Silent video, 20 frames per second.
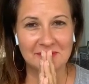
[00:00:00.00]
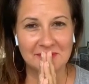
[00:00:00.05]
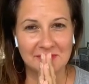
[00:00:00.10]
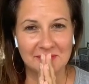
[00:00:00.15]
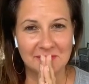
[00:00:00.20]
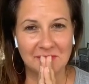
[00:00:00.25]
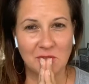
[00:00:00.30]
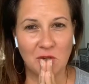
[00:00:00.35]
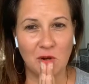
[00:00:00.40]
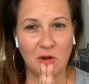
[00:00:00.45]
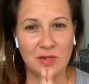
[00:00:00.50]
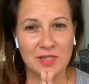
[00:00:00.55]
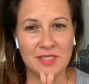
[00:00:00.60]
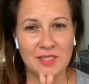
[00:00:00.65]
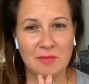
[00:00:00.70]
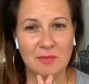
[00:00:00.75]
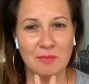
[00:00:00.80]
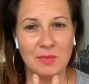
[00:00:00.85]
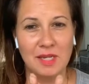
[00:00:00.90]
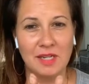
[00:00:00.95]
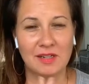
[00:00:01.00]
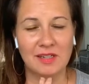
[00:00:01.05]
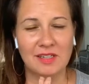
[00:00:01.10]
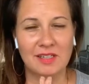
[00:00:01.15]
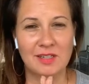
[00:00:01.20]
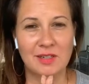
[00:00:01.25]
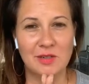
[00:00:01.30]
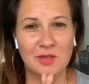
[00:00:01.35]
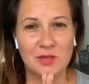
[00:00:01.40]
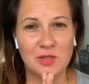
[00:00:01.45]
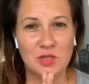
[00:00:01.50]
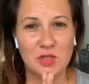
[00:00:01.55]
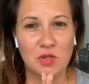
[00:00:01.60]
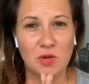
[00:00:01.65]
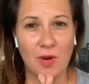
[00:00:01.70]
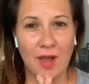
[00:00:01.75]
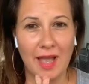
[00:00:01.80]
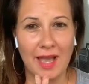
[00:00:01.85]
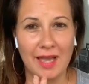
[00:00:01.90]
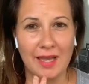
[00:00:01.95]
Of Course of Miracles
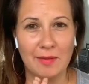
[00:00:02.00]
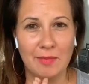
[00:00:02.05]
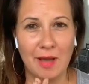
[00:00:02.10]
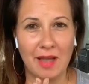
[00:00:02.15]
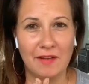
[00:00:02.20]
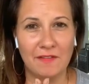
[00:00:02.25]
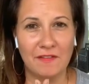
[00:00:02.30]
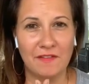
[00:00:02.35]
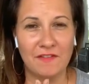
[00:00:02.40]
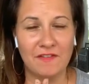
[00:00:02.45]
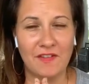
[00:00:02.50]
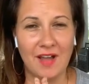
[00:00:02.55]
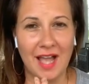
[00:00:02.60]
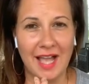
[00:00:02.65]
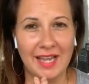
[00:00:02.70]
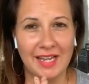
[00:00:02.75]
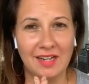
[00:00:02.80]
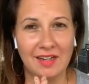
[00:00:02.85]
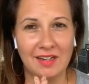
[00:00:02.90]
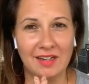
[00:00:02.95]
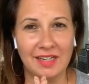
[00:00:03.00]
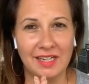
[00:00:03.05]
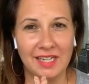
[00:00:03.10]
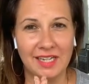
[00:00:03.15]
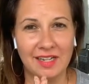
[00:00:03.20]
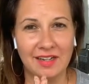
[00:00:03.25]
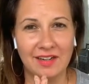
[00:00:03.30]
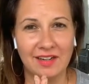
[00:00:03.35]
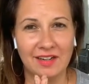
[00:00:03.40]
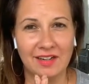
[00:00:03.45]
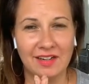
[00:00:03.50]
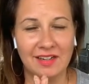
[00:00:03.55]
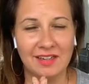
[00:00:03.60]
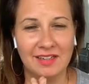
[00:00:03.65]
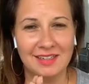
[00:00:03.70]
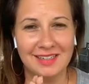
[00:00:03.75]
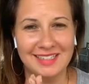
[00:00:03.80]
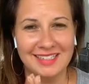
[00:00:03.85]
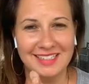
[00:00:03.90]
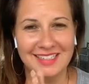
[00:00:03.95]
tribe on fire here.
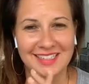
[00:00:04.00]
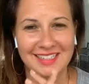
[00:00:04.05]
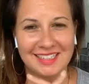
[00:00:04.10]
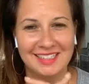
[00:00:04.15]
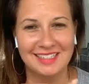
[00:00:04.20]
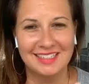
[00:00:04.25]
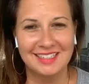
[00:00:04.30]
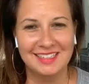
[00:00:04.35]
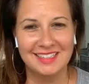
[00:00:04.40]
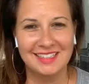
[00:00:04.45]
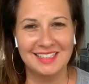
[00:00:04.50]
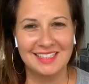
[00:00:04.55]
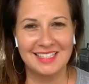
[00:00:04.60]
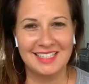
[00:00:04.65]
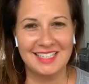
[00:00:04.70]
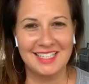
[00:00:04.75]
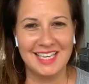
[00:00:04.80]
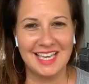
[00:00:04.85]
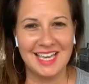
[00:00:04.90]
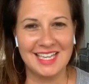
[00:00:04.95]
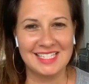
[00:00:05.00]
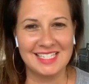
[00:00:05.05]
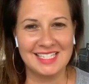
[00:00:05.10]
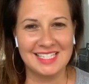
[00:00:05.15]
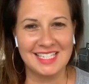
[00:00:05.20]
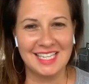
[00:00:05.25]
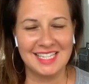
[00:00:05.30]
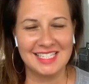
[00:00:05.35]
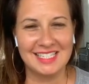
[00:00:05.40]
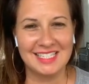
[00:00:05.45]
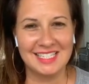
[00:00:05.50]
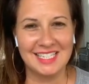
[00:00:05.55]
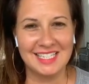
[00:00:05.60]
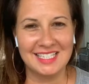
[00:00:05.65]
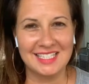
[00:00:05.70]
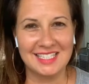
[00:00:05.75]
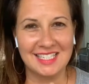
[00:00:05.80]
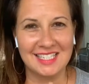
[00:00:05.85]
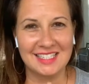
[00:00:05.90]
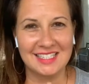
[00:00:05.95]
Yes, yes,
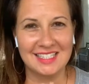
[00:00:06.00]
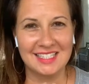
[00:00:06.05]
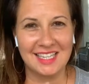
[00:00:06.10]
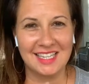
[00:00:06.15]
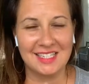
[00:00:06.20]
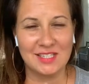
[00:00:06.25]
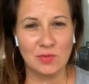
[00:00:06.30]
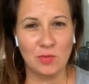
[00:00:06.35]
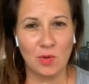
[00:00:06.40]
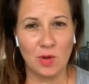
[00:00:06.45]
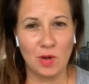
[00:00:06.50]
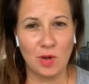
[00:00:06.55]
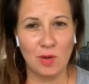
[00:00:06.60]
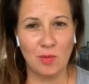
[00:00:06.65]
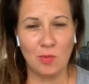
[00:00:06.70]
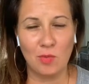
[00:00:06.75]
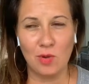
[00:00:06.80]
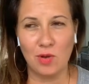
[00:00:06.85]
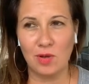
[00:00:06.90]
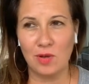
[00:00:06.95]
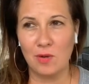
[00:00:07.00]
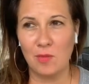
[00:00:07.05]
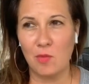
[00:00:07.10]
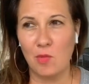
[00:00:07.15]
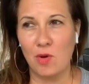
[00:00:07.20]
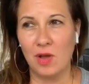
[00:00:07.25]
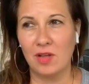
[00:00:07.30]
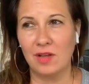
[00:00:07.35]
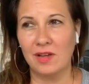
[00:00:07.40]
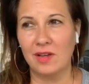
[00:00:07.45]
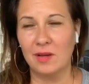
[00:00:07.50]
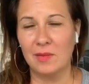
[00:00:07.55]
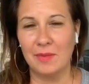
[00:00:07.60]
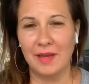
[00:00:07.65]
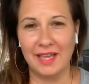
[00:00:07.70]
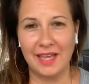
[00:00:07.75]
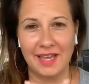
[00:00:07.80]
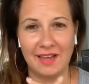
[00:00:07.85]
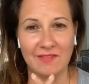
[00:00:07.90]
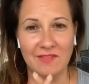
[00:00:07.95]
yes, yes, yes. Welcome, welcome, welcome. I
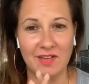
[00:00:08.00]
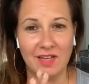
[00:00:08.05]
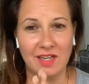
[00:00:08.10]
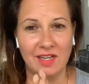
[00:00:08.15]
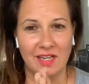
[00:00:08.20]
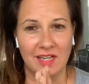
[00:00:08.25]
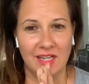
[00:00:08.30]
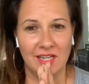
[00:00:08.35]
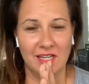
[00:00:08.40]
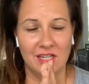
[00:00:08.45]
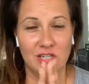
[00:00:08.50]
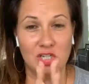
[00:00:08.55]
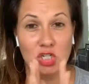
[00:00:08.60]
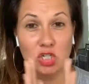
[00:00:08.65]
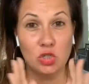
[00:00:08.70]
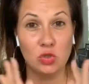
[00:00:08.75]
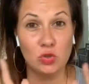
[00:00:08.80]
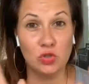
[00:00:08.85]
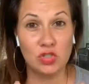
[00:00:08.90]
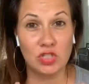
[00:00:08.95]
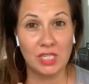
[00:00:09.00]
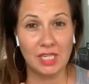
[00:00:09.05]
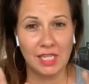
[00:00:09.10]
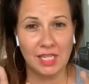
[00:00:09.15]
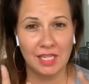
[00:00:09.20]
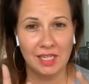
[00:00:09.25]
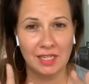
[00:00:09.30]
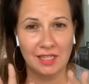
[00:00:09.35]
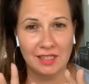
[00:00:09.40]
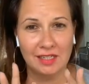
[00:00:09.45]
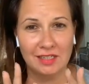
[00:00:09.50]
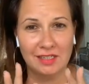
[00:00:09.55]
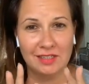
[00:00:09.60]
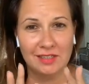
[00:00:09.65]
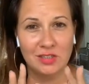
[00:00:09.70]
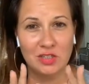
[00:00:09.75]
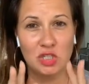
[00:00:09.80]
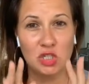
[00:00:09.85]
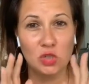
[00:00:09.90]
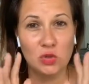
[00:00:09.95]
have a juicy,
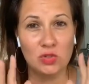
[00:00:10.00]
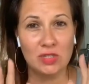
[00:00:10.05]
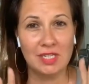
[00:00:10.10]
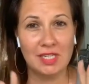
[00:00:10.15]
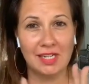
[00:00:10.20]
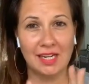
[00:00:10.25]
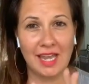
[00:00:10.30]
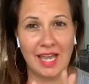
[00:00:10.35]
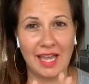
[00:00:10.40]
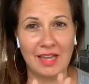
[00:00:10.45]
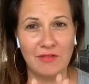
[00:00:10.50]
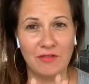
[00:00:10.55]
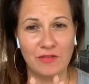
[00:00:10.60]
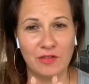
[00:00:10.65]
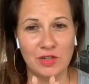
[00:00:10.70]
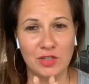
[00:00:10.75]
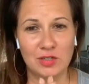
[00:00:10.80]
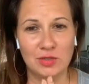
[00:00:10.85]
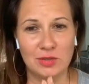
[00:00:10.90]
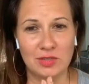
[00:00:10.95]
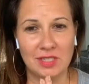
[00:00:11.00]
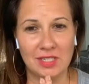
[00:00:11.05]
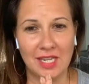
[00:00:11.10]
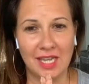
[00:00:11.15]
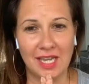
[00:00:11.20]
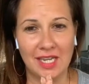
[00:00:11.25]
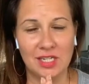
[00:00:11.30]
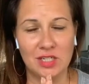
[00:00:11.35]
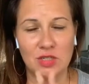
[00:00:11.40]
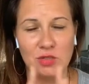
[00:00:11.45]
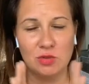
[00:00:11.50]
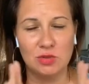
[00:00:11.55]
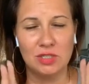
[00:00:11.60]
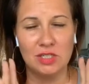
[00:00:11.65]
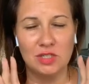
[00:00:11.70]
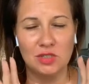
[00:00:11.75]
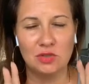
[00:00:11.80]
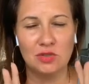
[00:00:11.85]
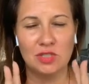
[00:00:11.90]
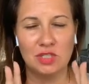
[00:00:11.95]
juicy live for you today. Juicy,
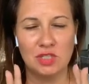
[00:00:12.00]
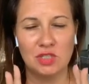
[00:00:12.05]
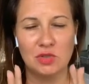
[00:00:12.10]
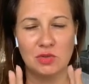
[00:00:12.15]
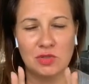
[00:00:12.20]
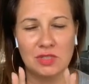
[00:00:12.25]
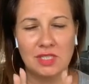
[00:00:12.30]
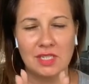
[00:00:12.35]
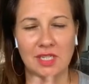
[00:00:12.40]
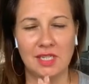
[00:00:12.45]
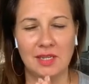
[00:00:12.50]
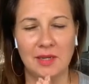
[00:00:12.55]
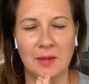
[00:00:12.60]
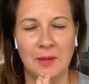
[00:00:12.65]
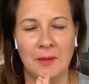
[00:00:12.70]
juicy, juicy.